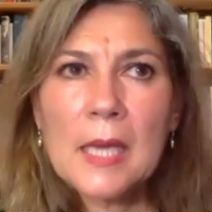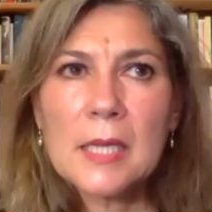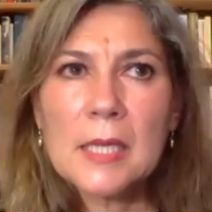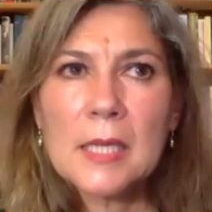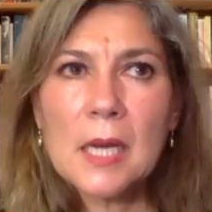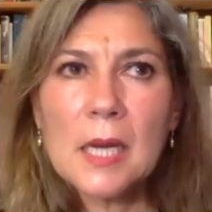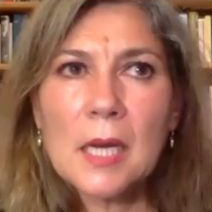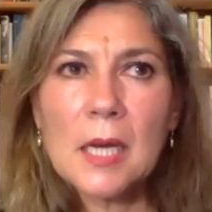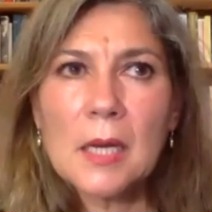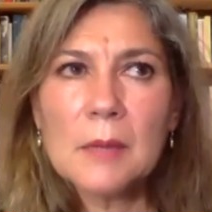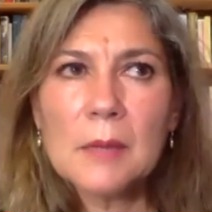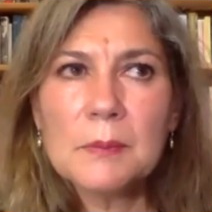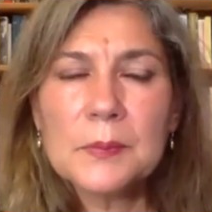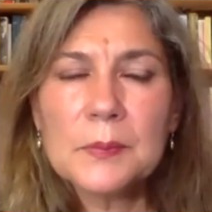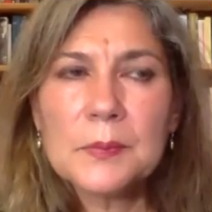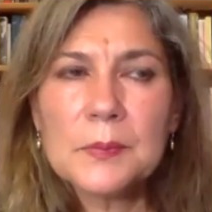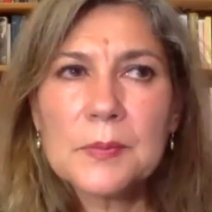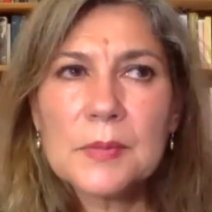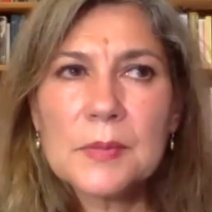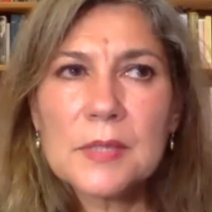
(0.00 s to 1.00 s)
um,
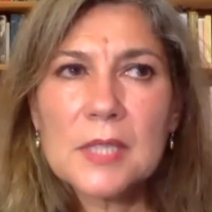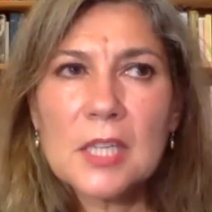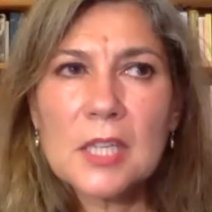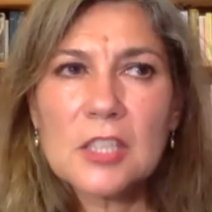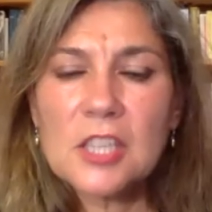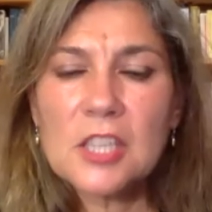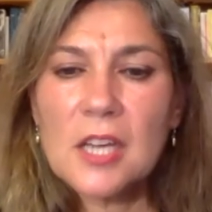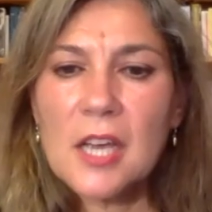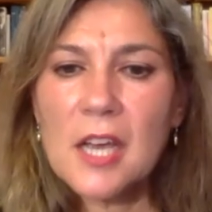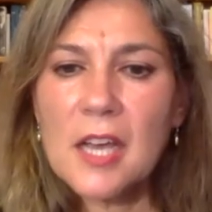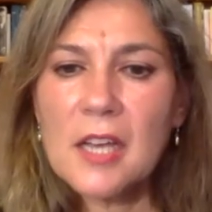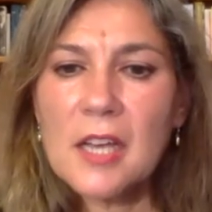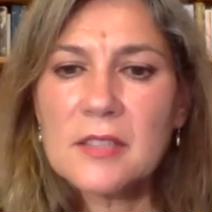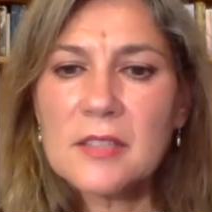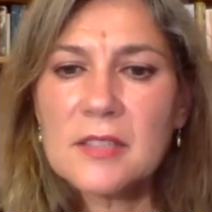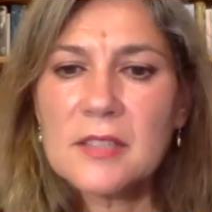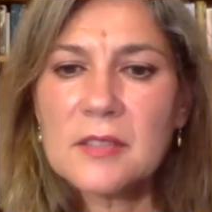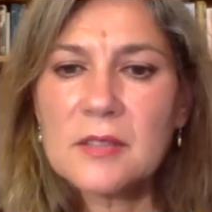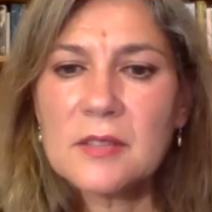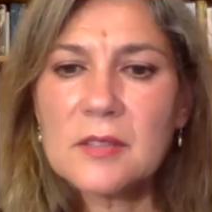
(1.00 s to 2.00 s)
such
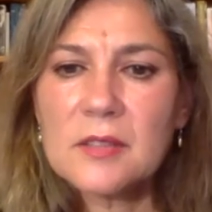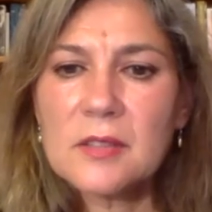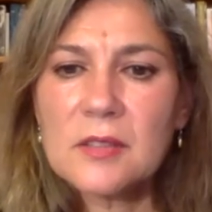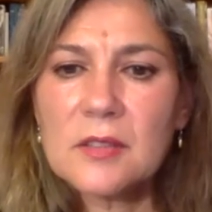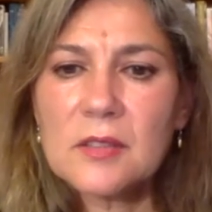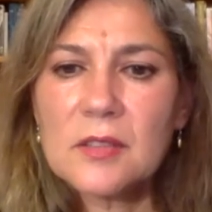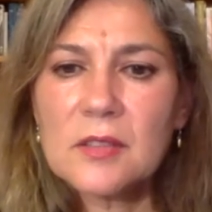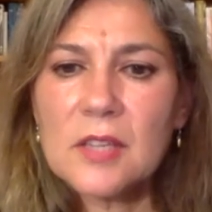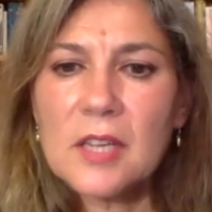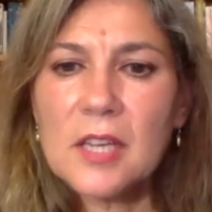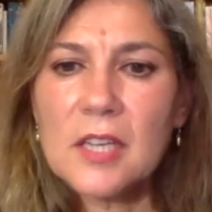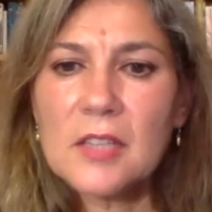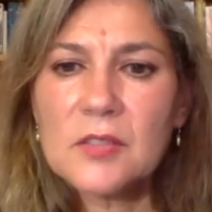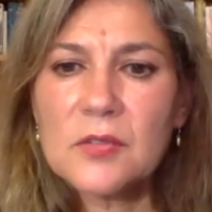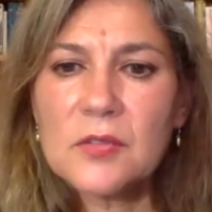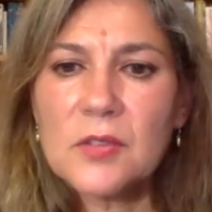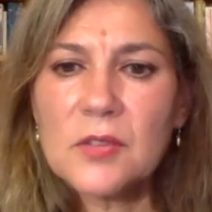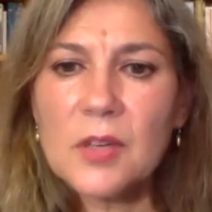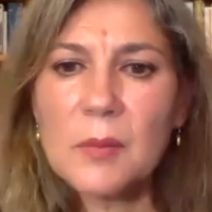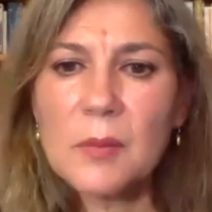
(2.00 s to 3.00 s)
as his
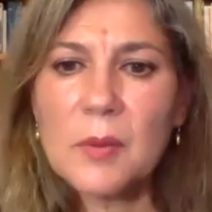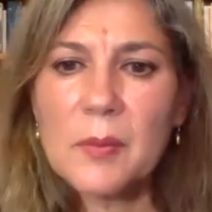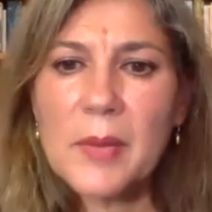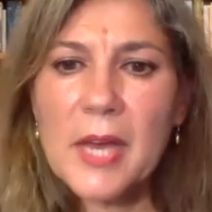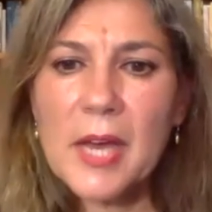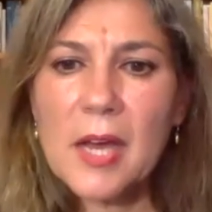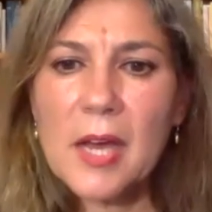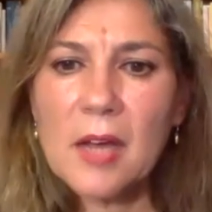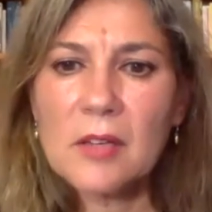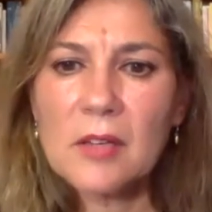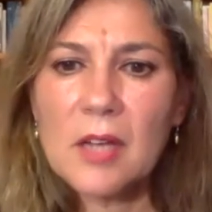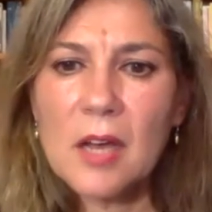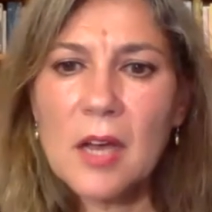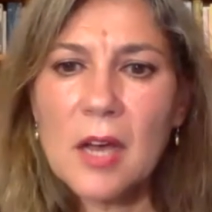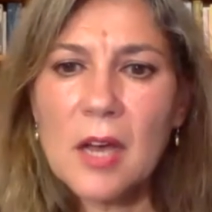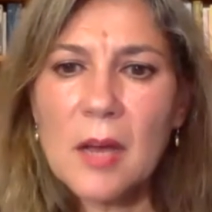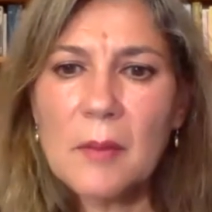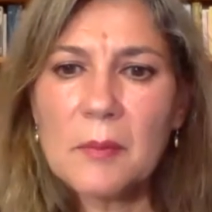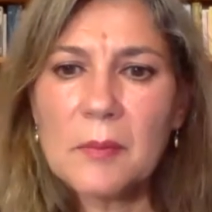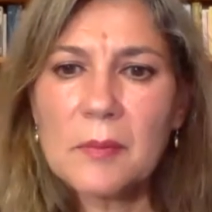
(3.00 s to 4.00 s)
film about
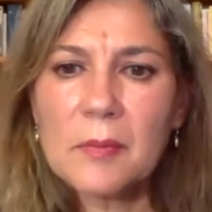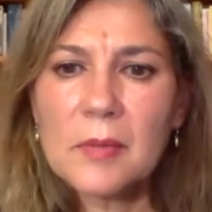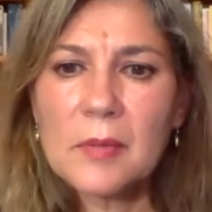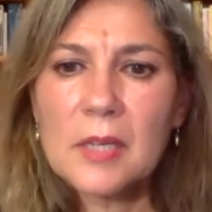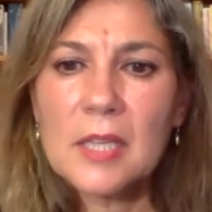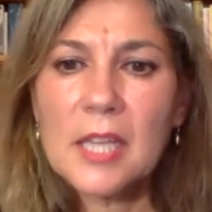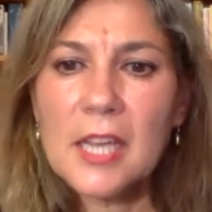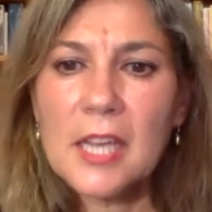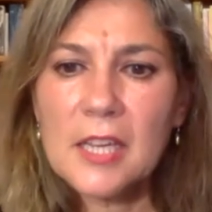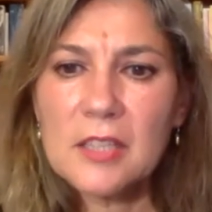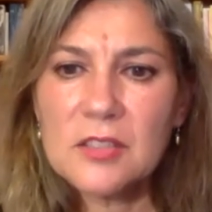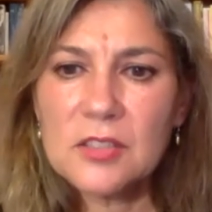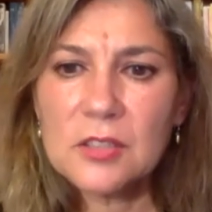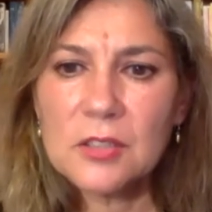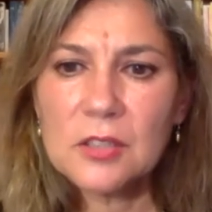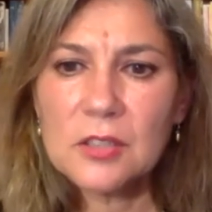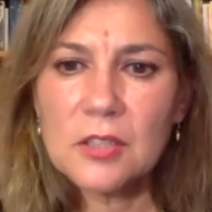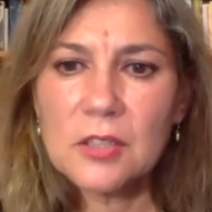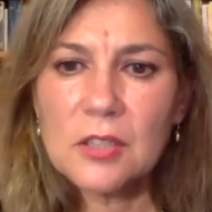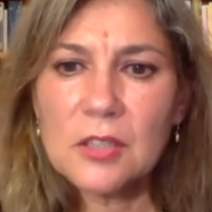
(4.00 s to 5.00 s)
um,
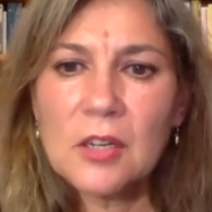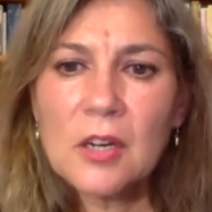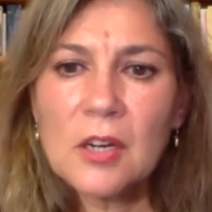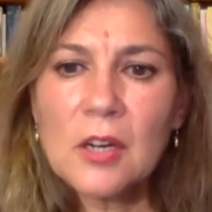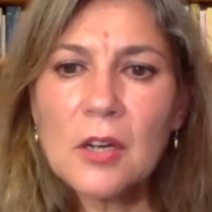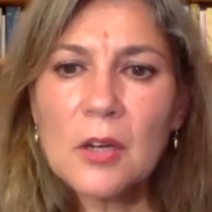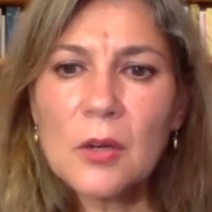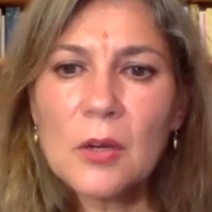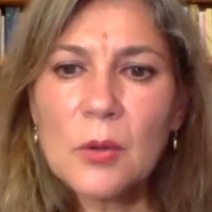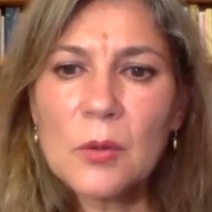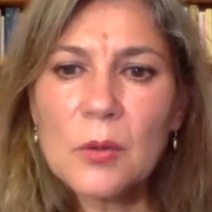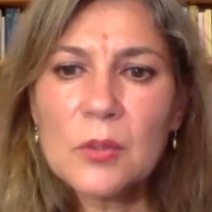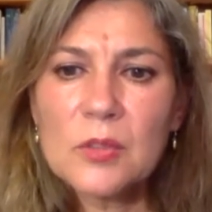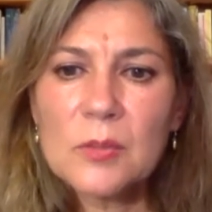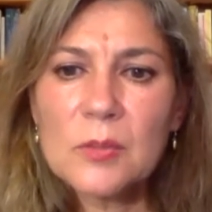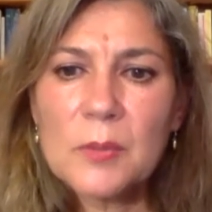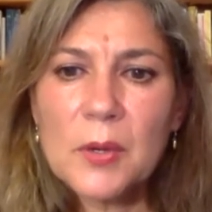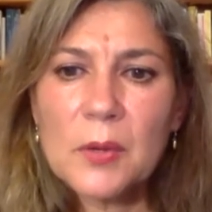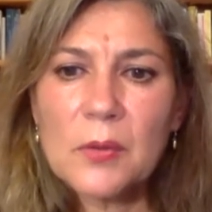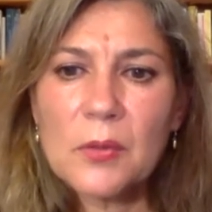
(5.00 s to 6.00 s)
Glaser, who was
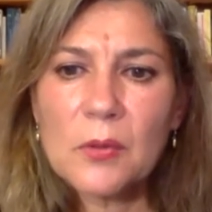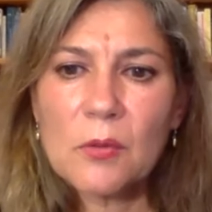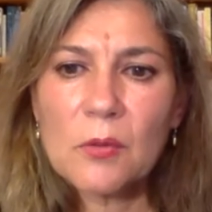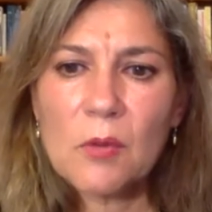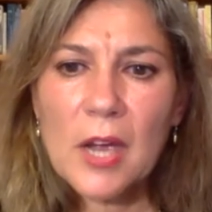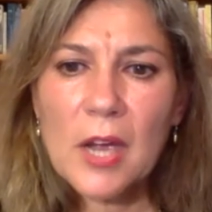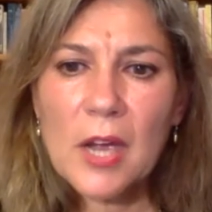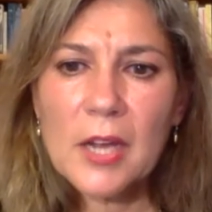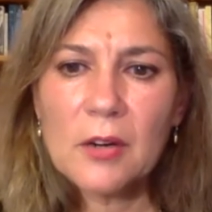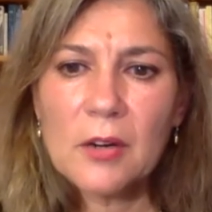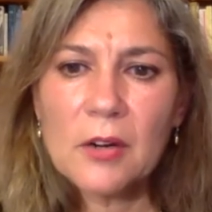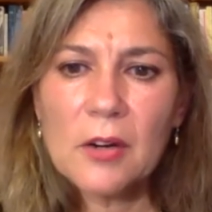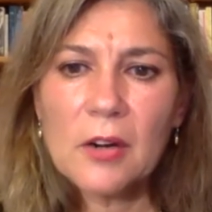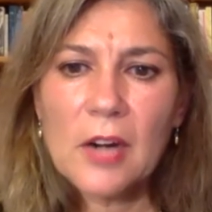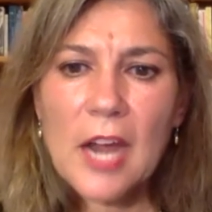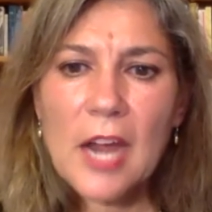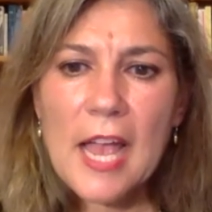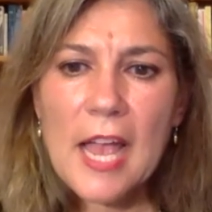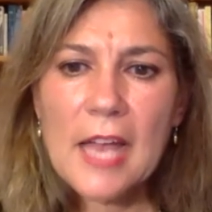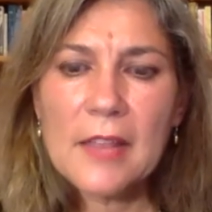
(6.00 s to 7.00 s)
both the writer
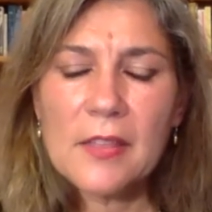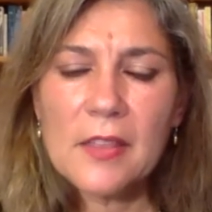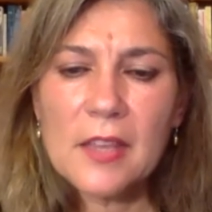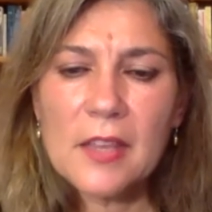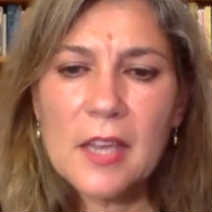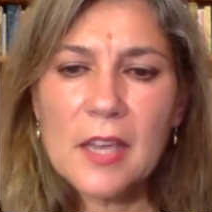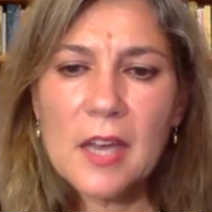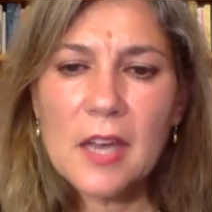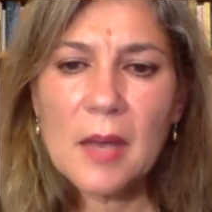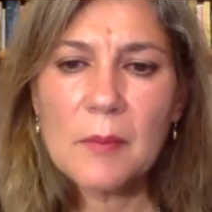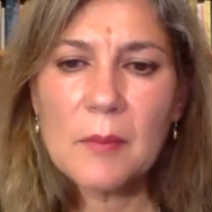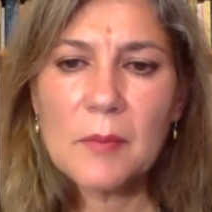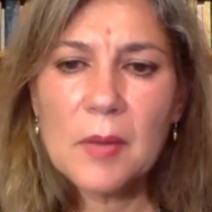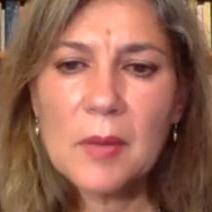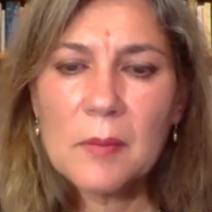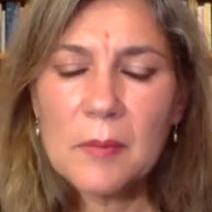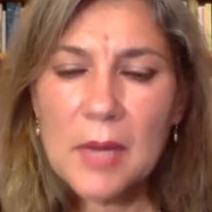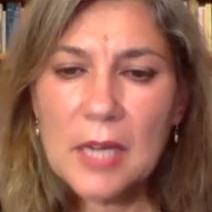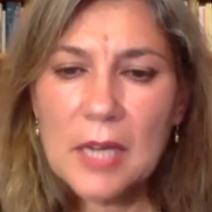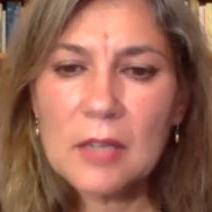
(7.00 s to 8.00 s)
and the um,
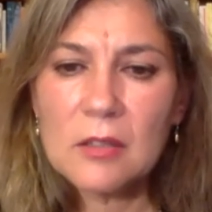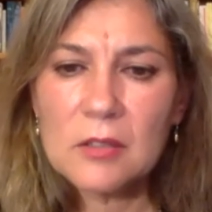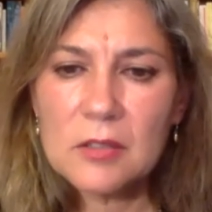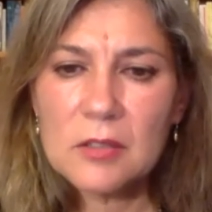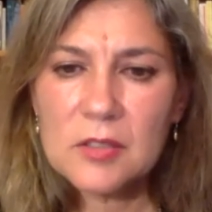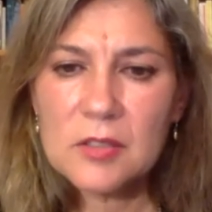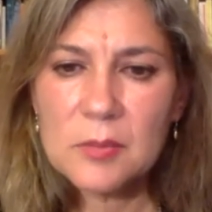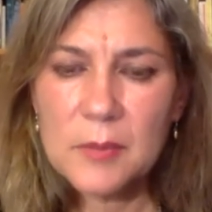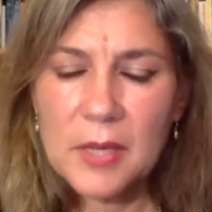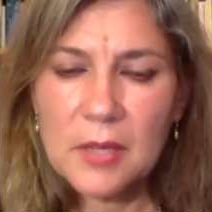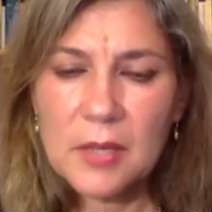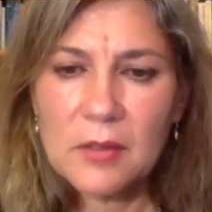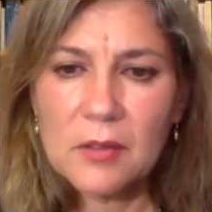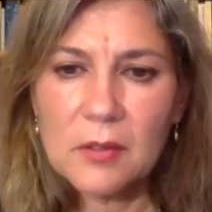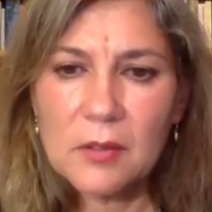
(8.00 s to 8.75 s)
metalsmith